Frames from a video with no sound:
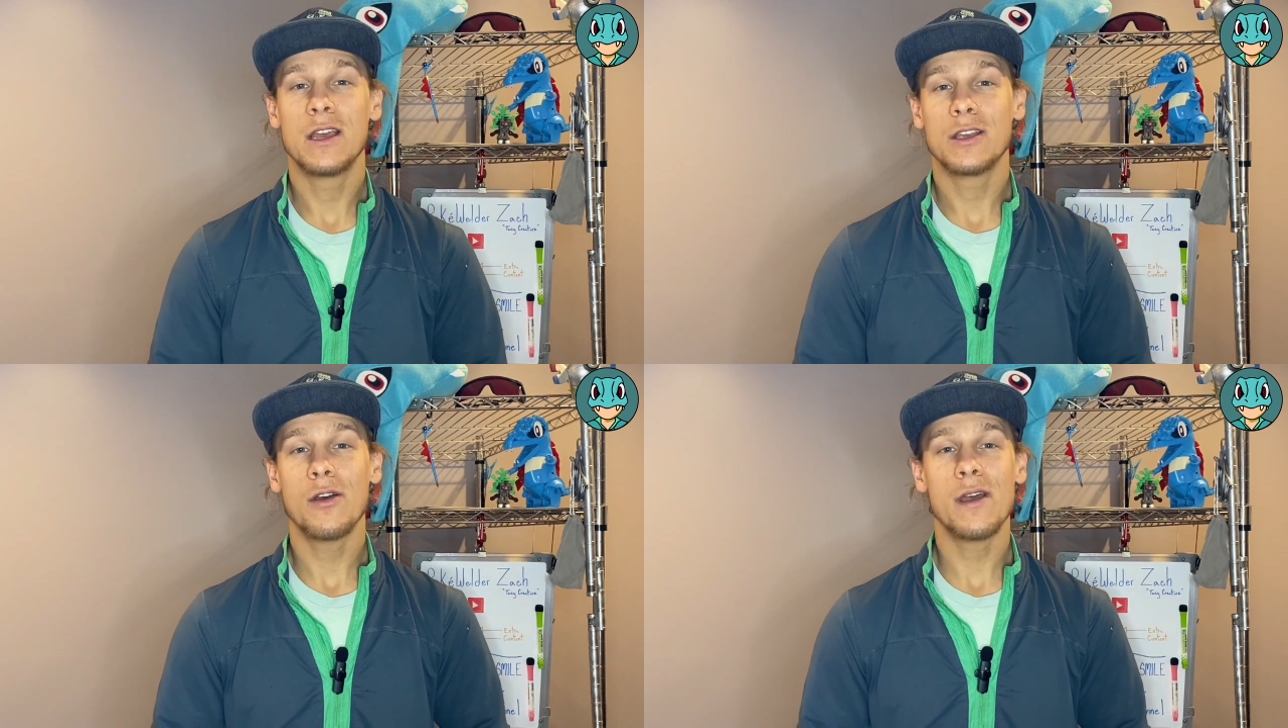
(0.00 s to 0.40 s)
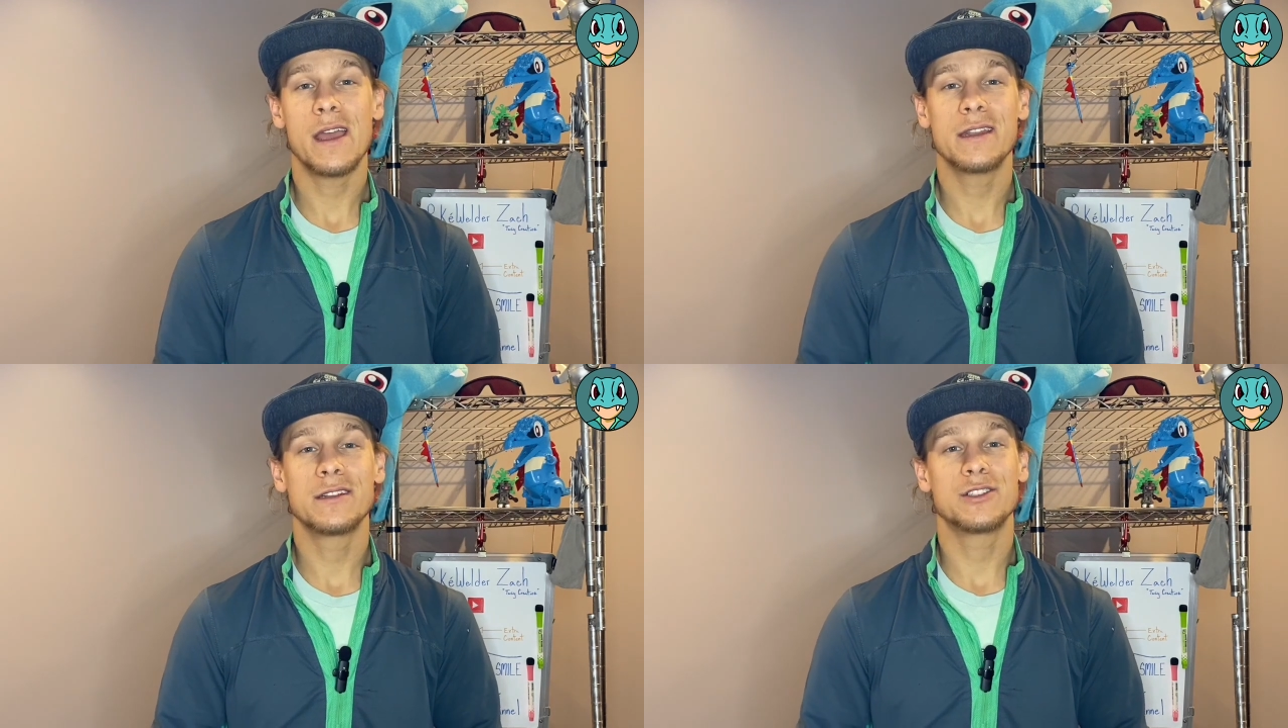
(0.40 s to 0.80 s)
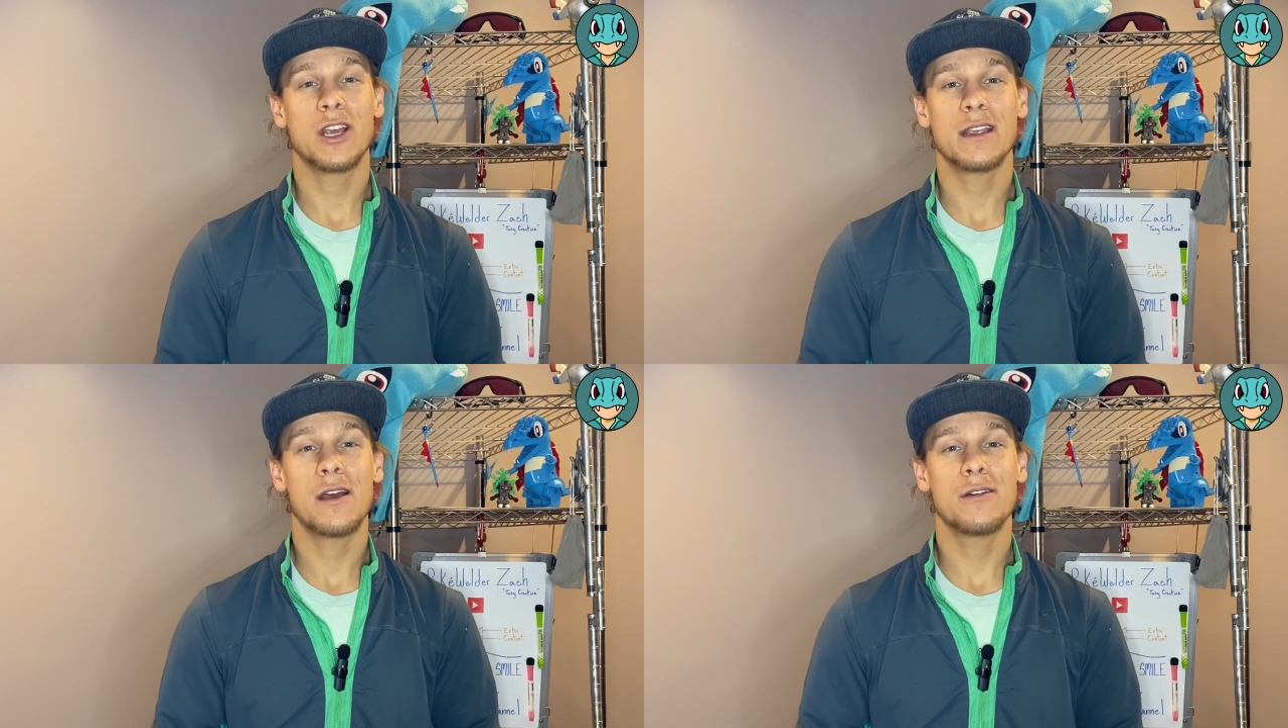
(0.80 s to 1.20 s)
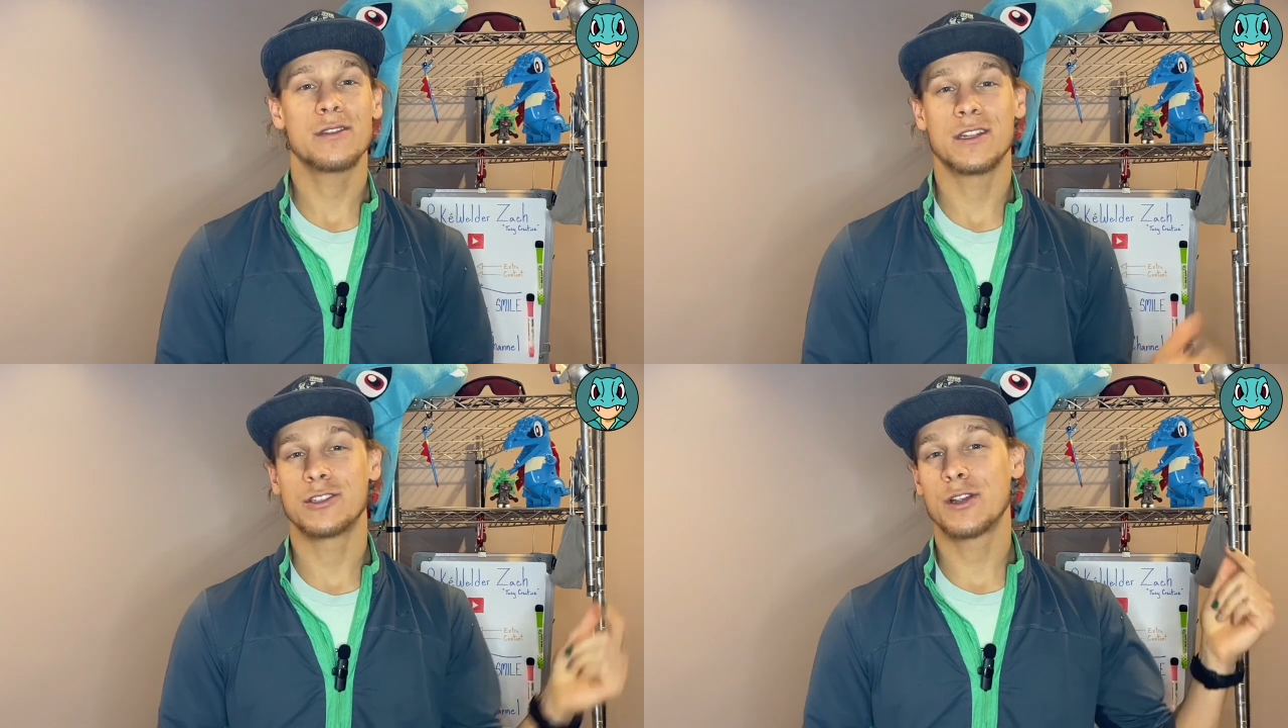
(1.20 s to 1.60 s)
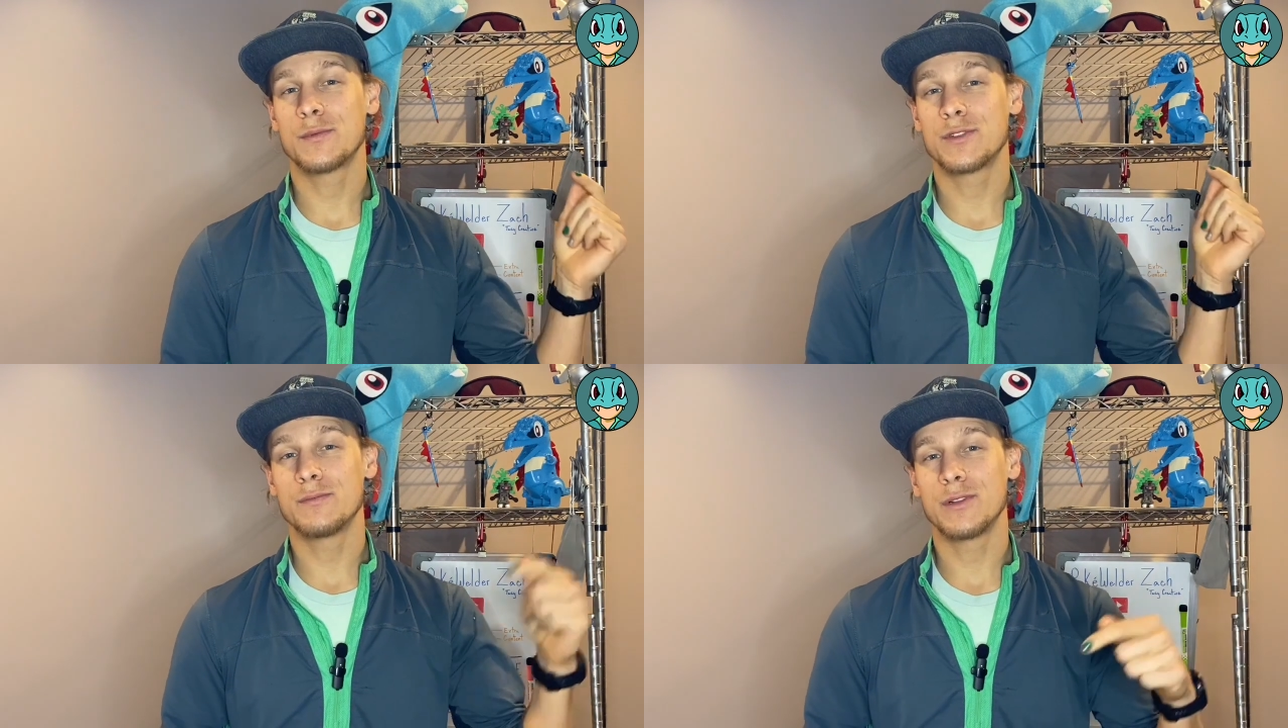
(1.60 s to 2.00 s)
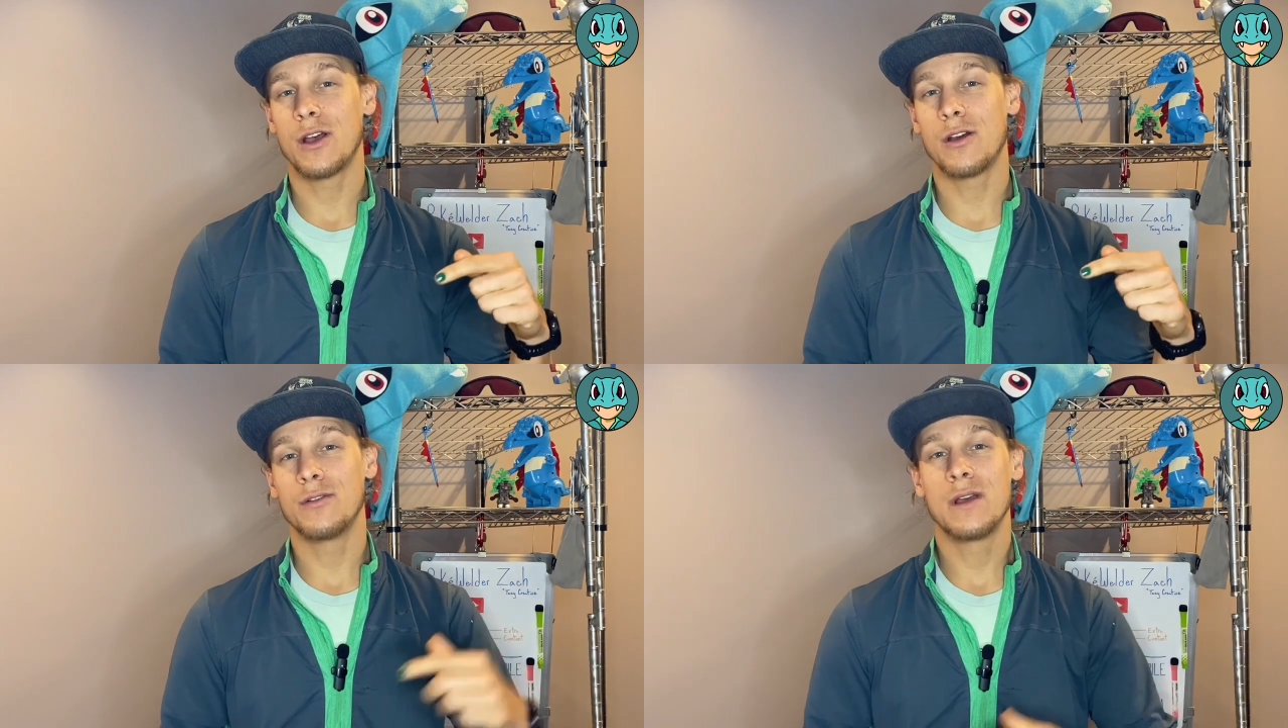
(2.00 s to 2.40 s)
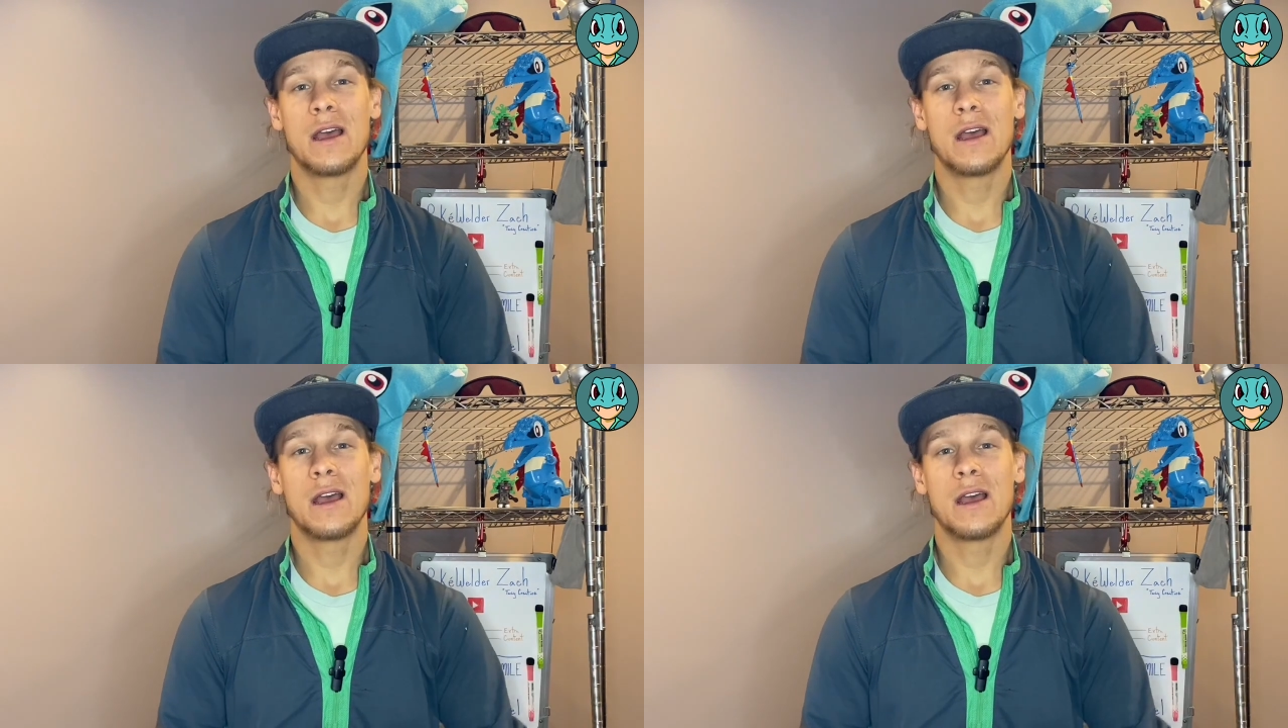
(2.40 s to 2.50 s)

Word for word: go ahead, check out the description below.